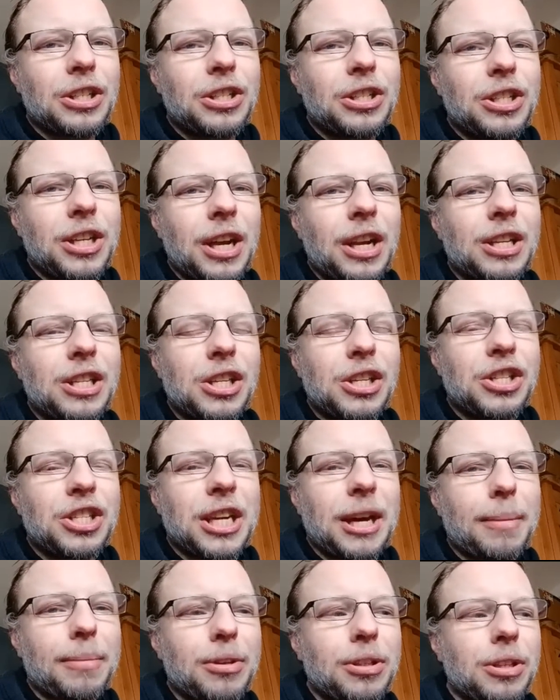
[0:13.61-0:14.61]
Genesis
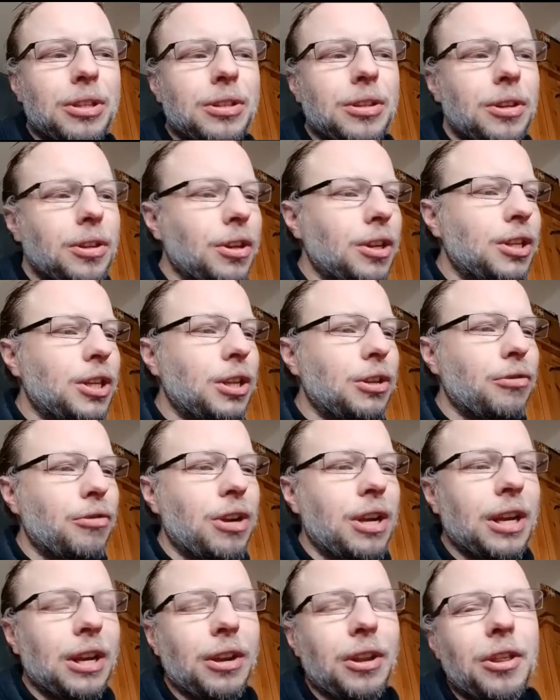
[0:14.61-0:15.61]
chapters
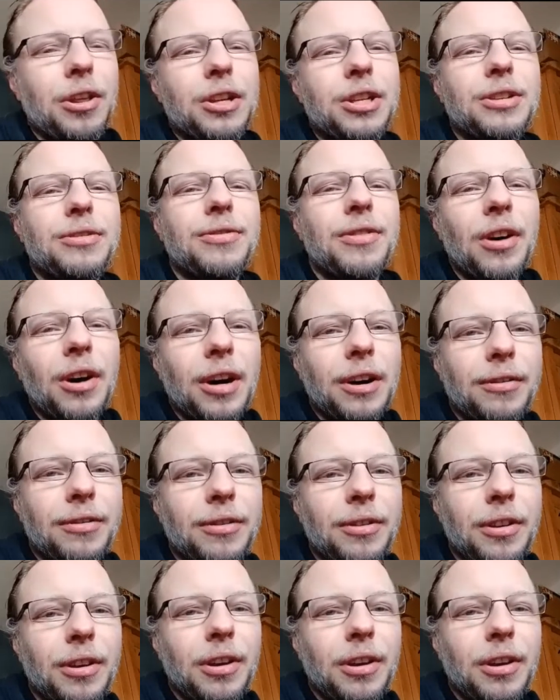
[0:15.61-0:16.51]
33 and 35.